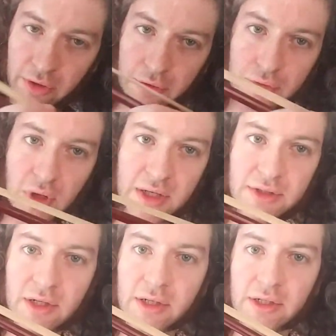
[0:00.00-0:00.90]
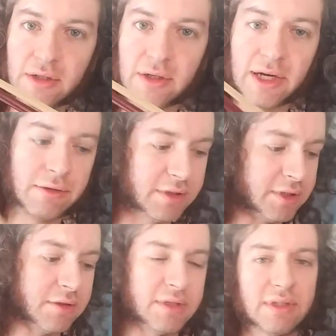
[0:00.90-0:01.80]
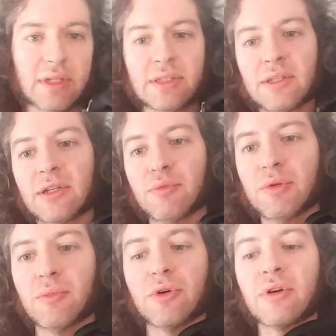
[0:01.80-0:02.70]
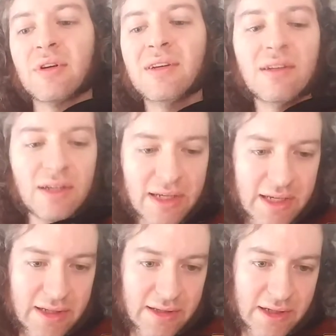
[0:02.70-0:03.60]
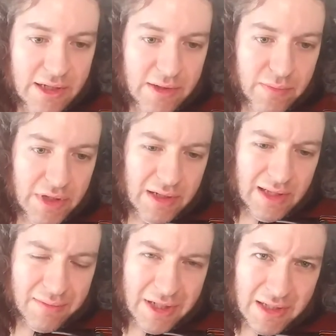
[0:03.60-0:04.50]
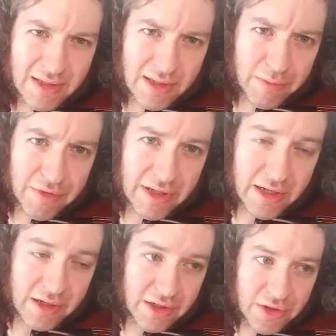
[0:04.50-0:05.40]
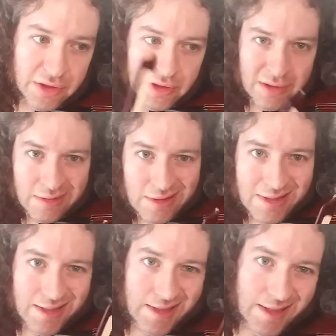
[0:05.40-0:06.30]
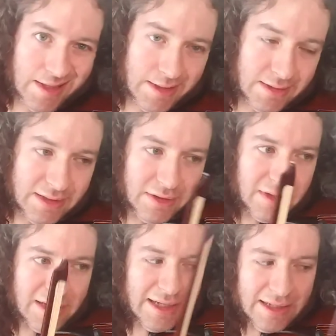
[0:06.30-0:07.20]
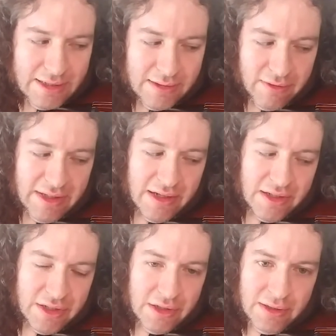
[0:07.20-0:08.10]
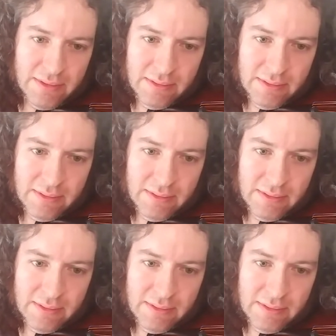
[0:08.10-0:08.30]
there's rosin on here now, so it sticks a little bit more, and um, it eliminates some of that initial that you can get, some of that initial.